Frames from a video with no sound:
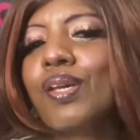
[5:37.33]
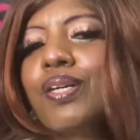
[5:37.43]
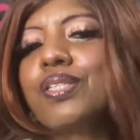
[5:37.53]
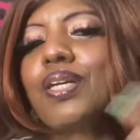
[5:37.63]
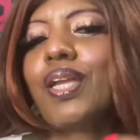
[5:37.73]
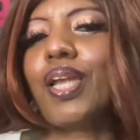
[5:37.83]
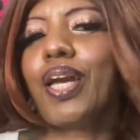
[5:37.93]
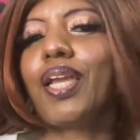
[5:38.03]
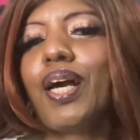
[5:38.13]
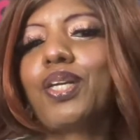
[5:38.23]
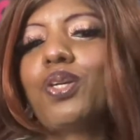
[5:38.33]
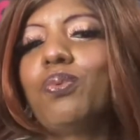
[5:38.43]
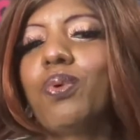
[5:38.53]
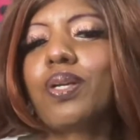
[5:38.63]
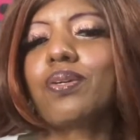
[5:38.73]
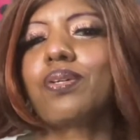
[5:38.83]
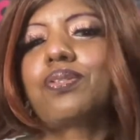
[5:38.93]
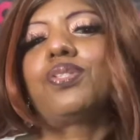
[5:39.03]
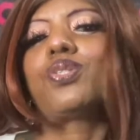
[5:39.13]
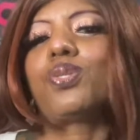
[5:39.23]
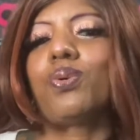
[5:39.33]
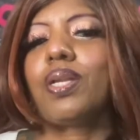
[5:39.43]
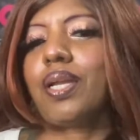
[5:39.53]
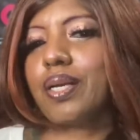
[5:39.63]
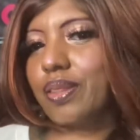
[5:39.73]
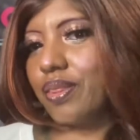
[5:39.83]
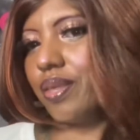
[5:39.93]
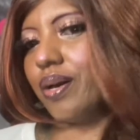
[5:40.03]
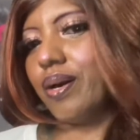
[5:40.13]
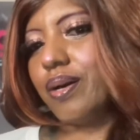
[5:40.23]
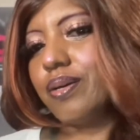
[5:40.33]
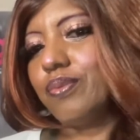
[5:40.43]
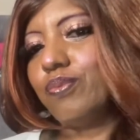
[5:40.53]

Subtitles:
to lay like you want her. Just do it like that.